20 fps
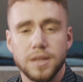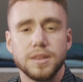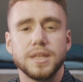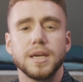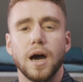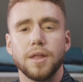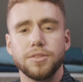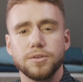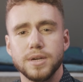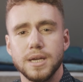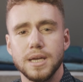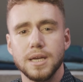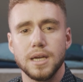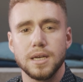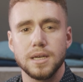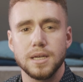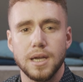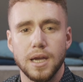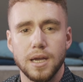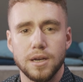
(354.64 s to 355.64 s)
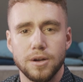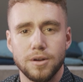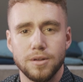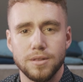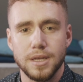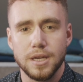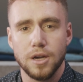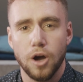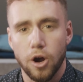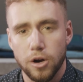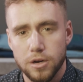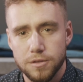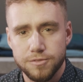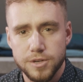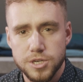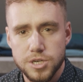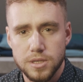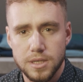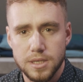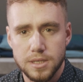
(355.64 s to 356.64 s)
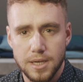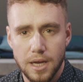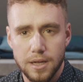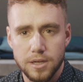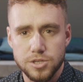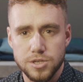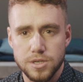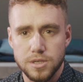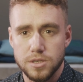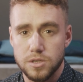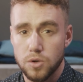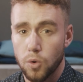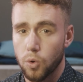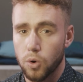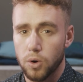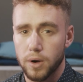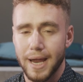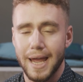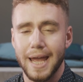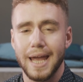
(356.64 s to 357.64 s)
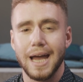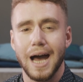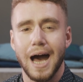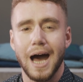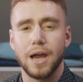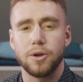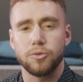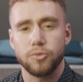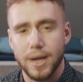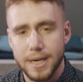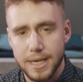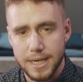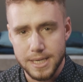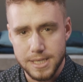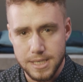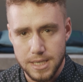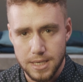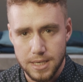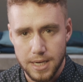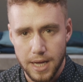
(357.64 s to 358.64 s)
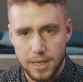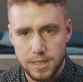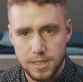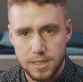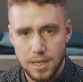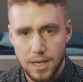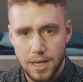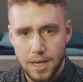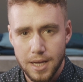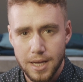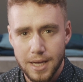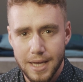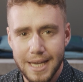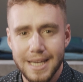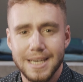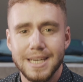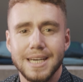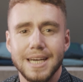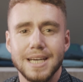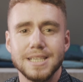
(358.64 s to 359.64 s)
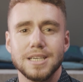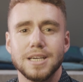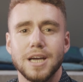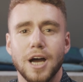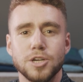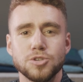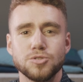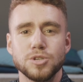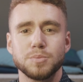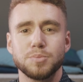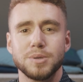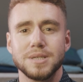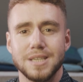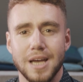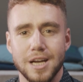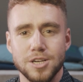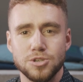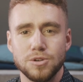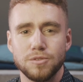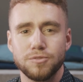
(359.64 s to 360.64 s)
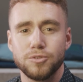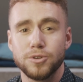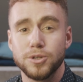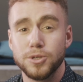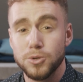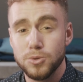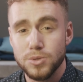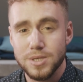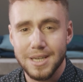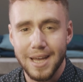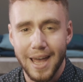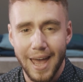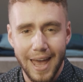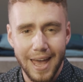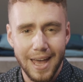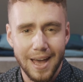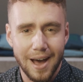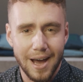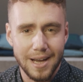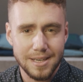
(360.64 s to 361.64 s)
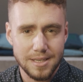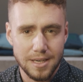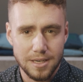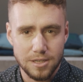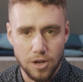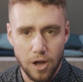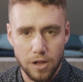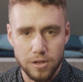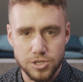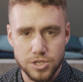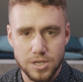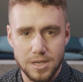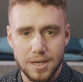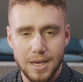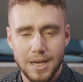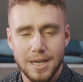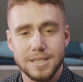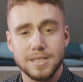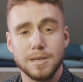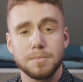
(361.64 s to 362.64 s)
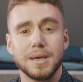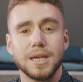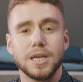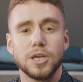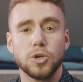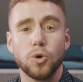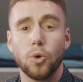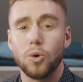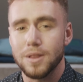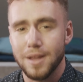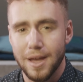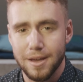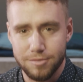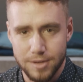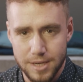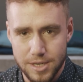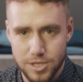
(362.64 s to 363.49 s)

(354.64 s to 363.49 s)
The other key indicator, the Artificial Intelligence or AI Readiness Index, indicates a country's potential for using AI technology to make your life